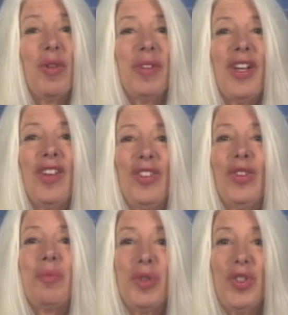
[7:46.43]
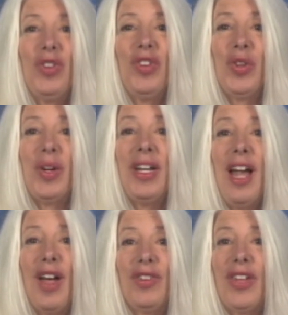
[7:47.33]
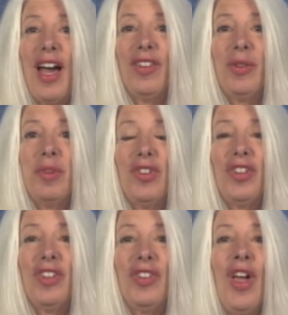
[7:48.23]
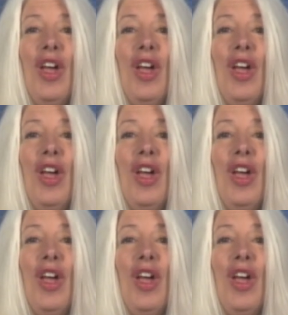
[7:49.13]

because it's producing greenhouse gas emissions.